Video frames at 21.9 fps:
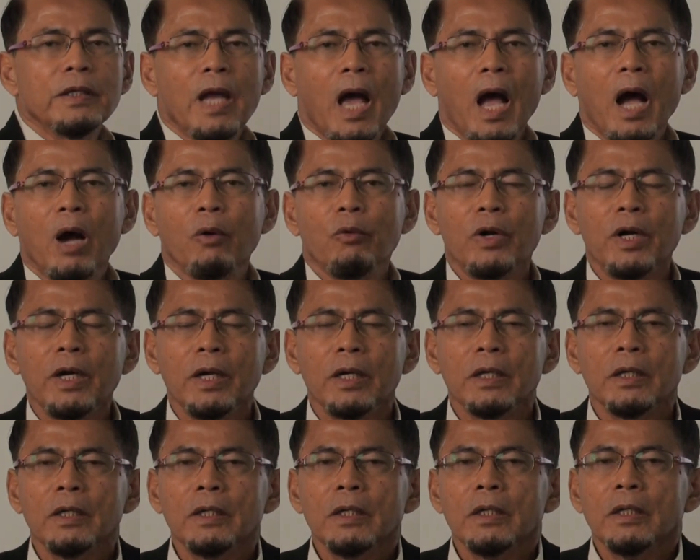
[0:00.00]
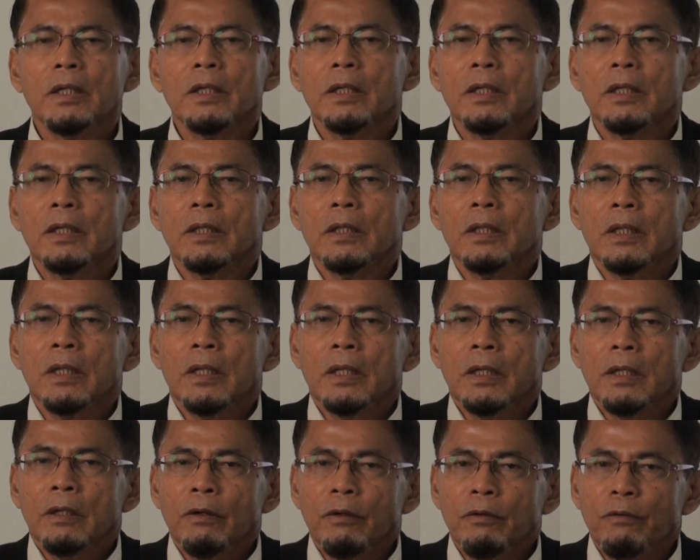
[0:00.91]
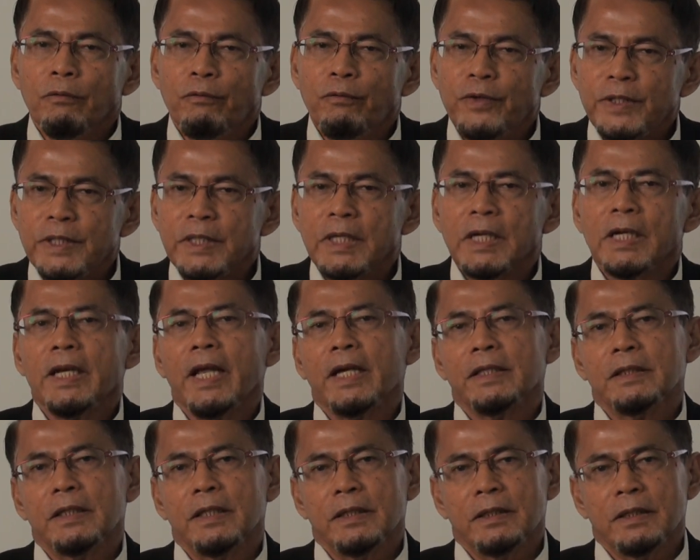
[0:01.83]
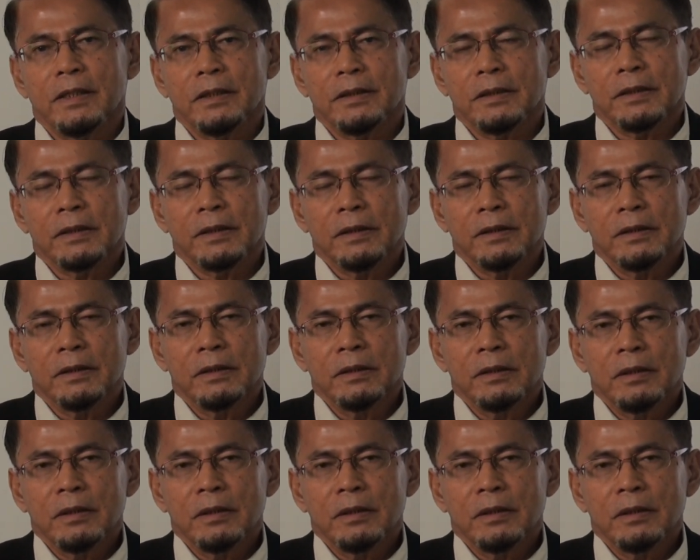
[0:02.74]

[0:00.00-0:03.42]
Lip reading: our physical existence.